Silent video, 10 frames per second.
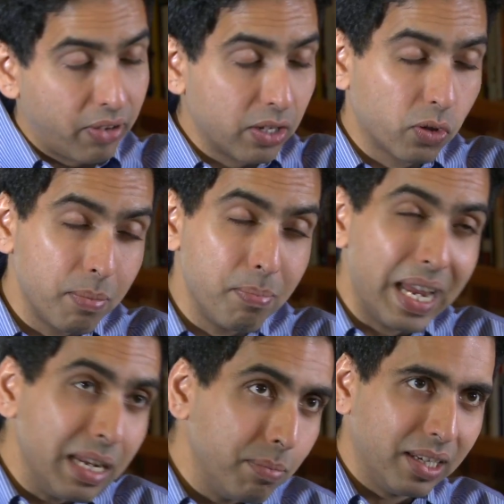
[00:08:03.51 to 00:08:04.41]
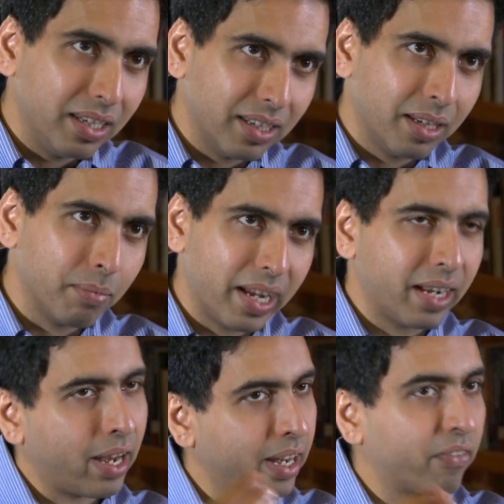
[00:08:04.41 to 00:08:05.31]
eventually maybe it might,
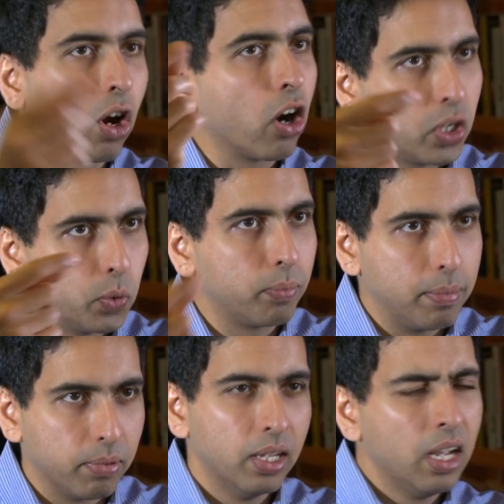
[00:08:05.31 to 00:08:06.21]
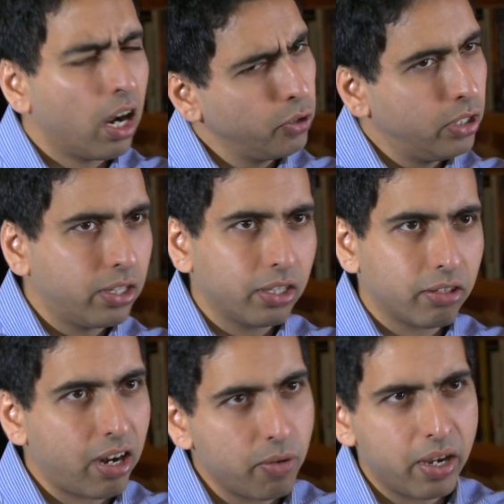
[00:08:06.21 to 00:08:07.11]
and I'd have to argue with people. Right. Are you teaching it
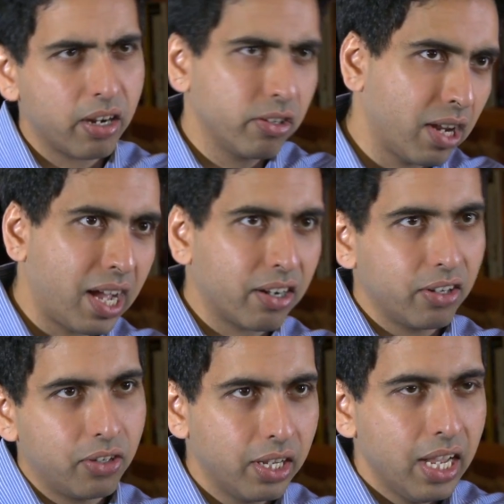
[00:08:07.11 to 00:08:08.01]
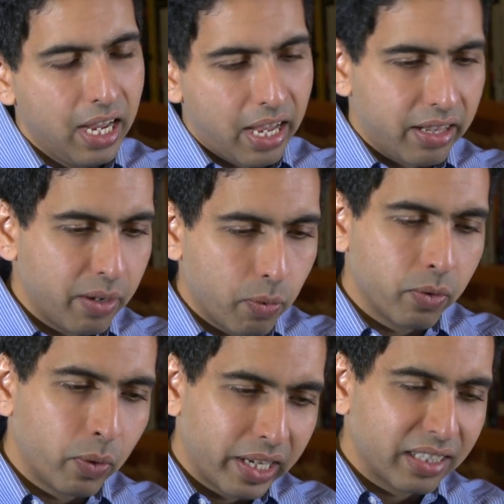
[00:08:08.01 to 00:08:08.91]
the right way? Are you not? Are you doing? And then
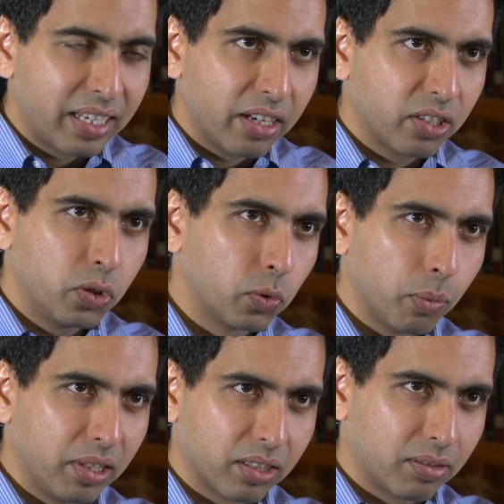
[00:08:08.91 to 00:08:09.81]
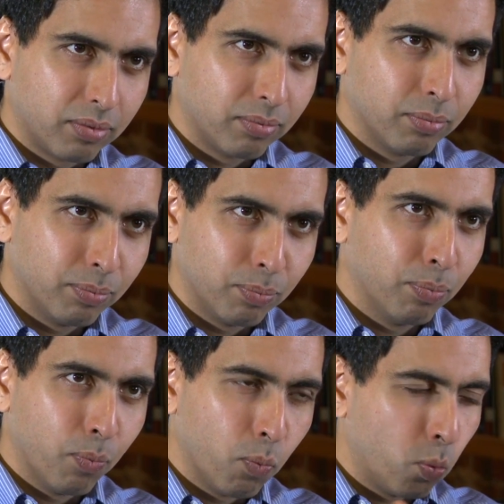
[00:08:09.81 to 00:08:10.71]
what, what gets down to students will be this
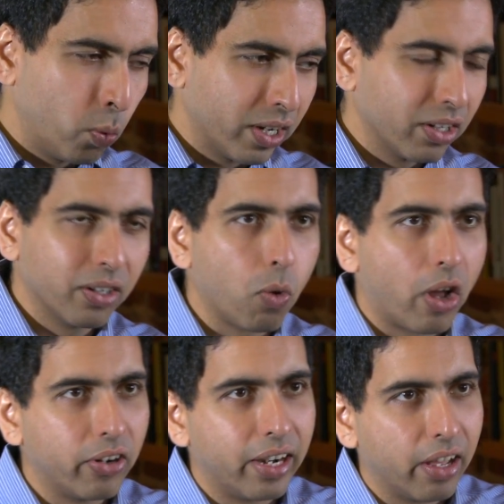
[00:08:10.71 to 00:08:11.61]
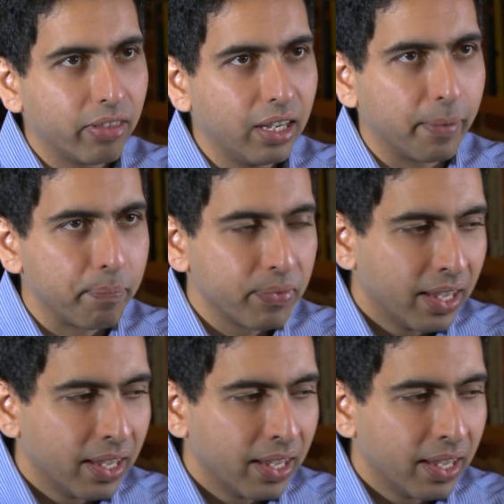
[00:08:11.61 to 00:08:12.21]
right. weird, watered-down thing.